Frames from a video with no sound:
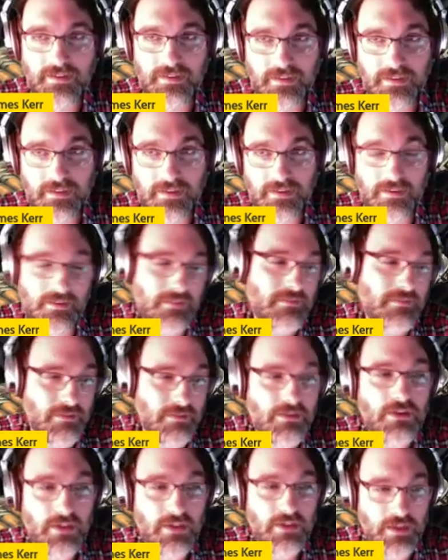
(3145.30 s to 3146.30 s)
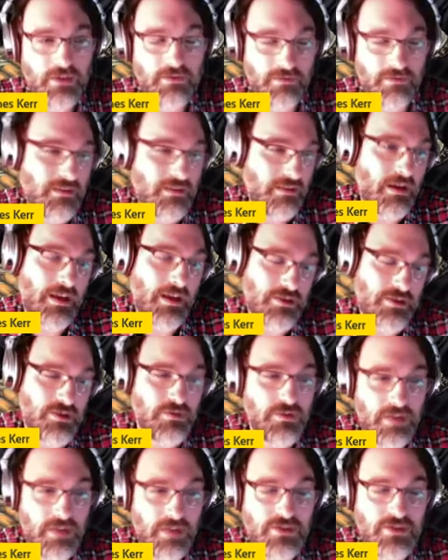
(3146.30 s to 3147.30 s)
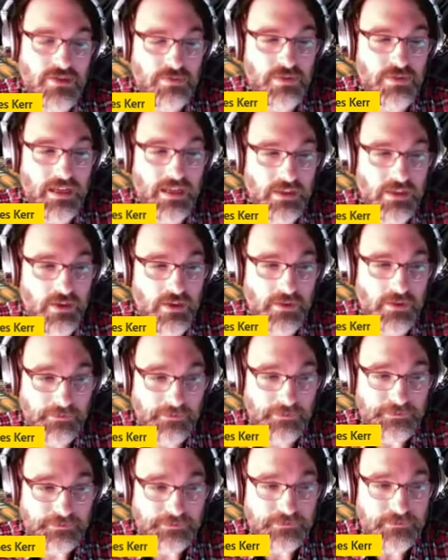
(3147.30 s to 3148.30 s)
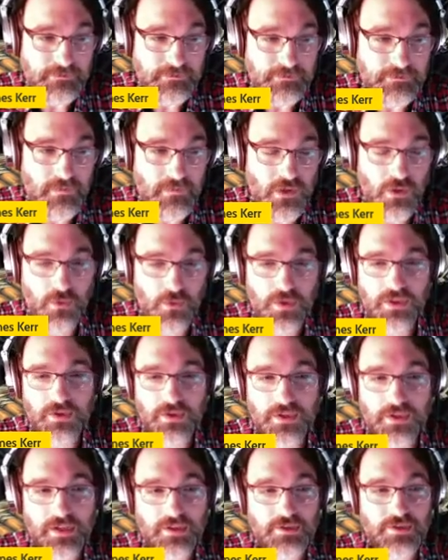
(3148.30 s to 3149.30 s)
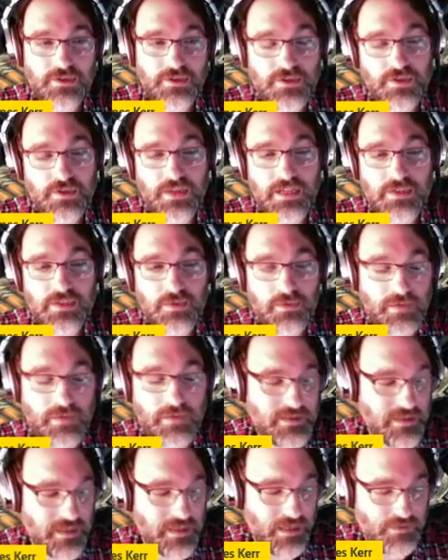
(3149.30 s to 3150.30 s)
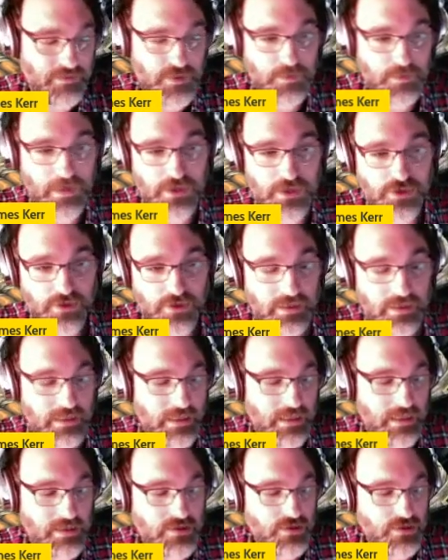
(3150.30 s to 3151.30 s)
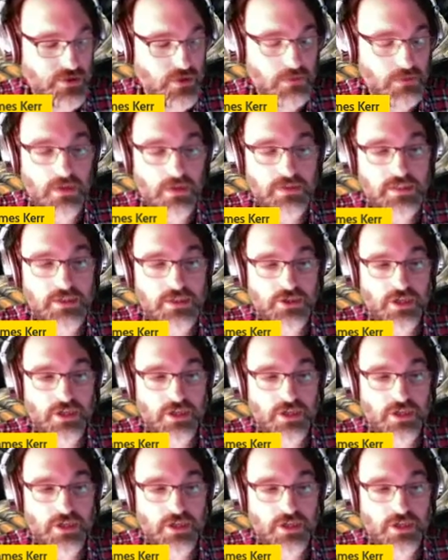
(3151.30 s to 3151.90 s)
uh, in, as you as you play along with your character. So that's what makes the game special. It's also multi